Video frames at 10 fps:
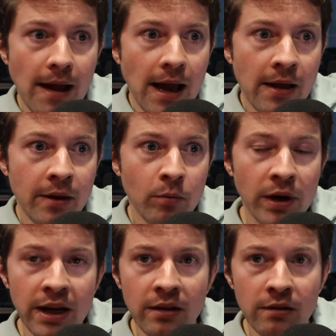And then
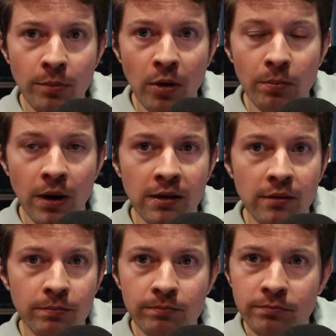when he smelt blood,
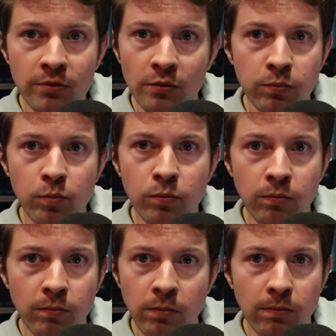just
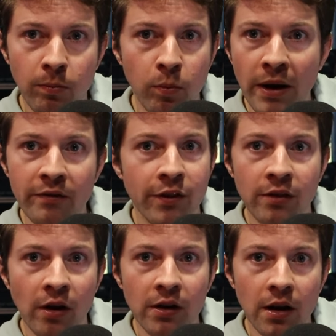went for the
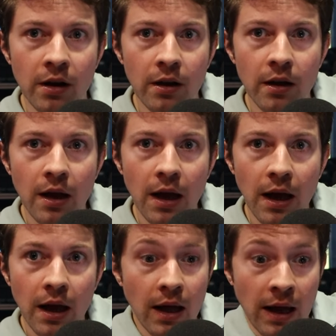jugular.
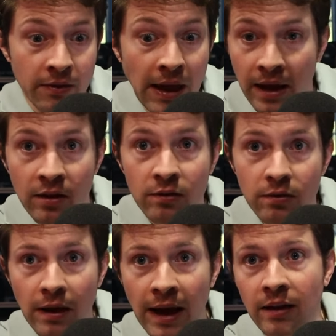And that
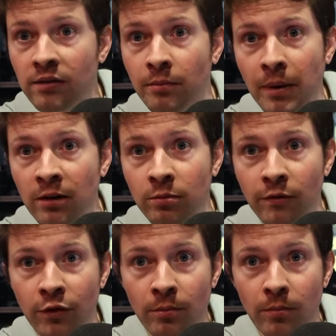is excellent
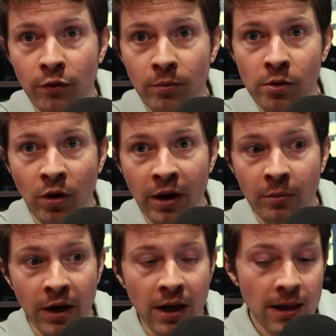management from Unai
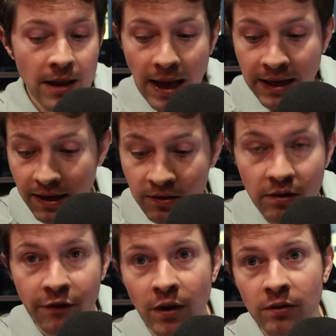Emery. And it isn't
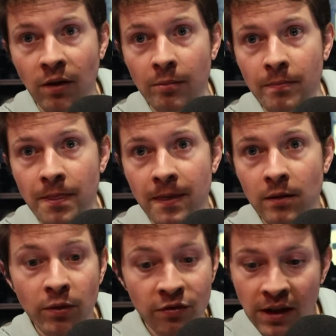the first time.
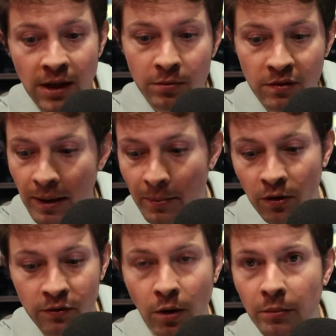We've seen him slap
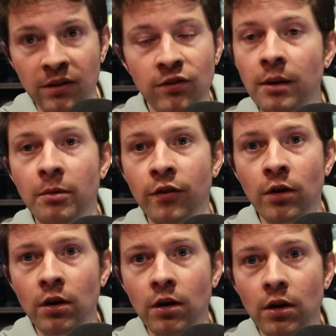Arsenal up this year
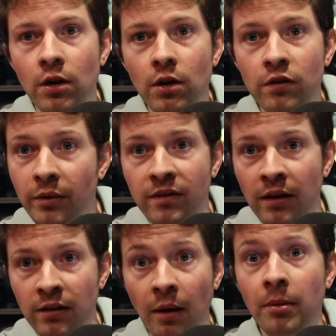before. So he's
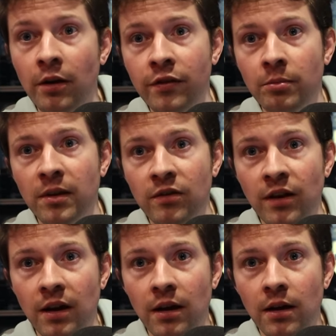done the double over them this year.